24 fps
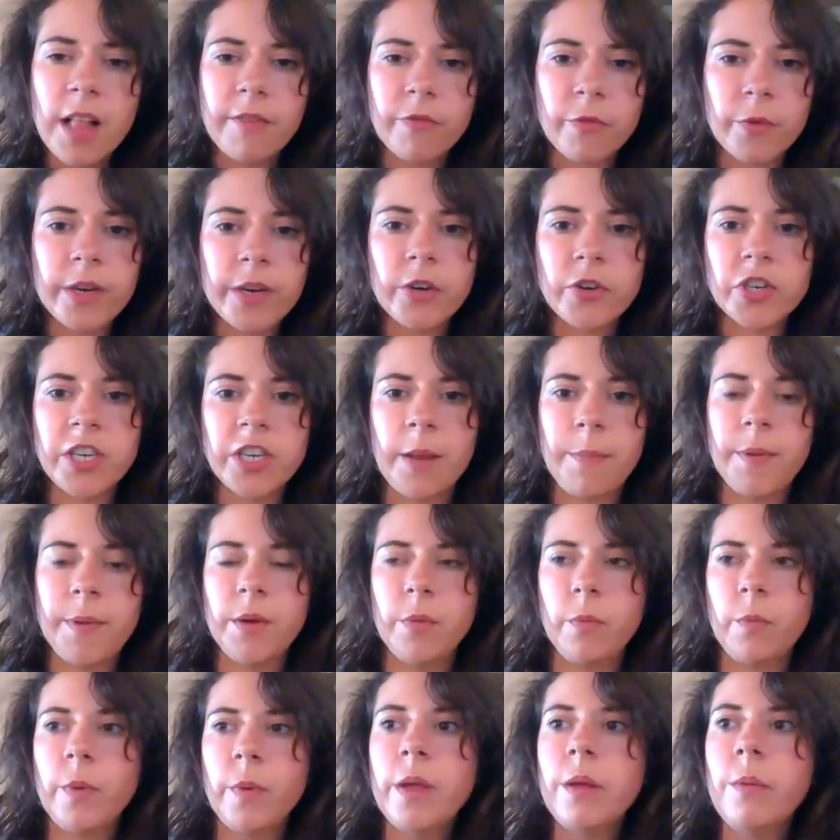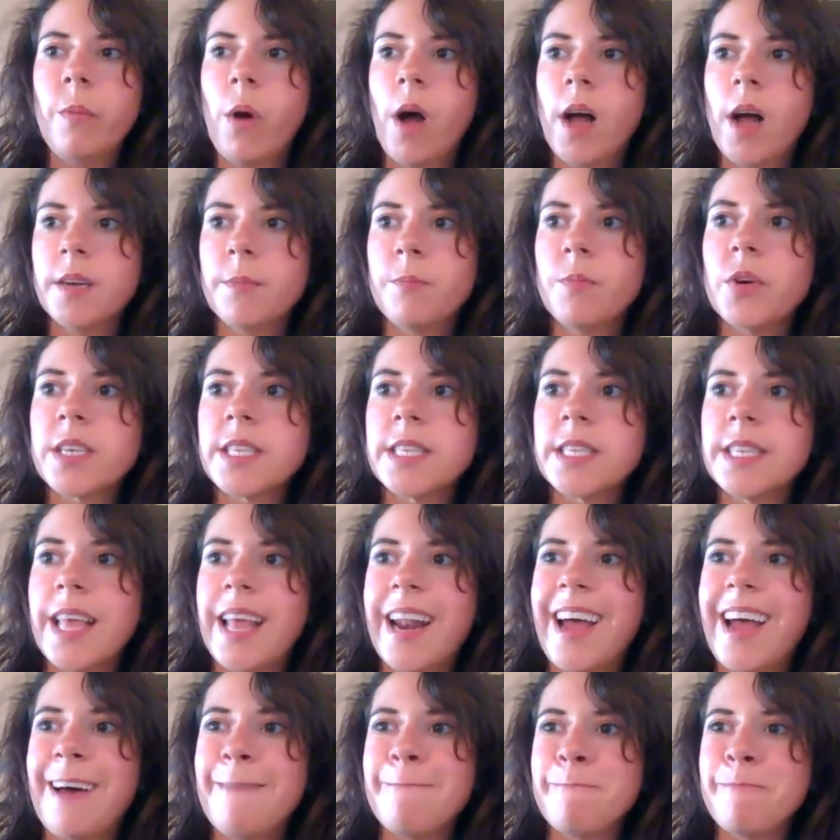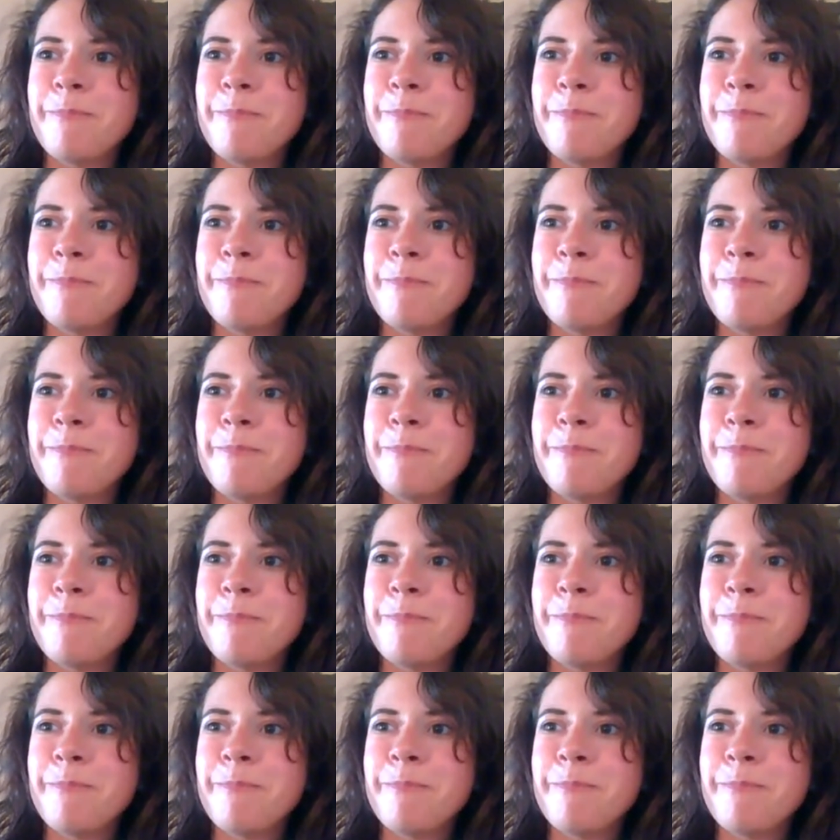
of readership, and we want books that